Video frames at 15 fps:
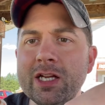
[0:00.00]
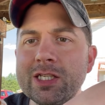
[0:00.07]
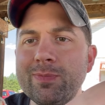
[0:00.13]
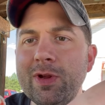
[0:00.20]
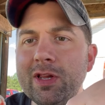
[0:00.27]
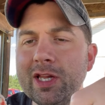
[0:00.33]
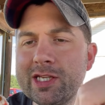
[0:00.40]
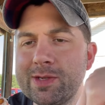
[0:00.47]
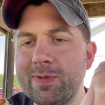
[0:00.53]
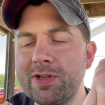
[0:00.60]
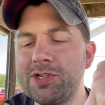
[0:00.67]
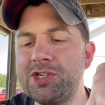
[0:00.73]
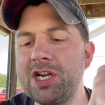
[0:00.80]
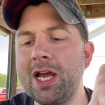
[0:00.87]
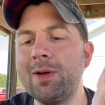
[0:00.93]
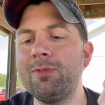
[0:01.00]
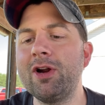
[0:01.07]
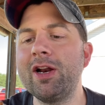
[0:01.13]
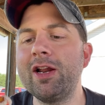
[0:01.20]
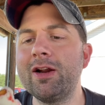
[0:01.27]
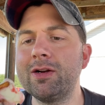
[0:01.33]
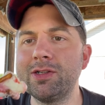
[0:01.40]
This would be Elizabeth's jam
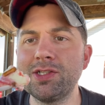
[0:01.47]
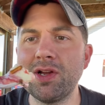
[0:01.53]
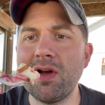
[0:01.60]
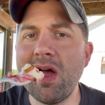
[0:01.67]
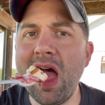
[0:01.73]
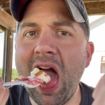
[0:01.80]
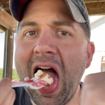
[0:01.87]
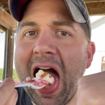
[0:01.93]
right here, so.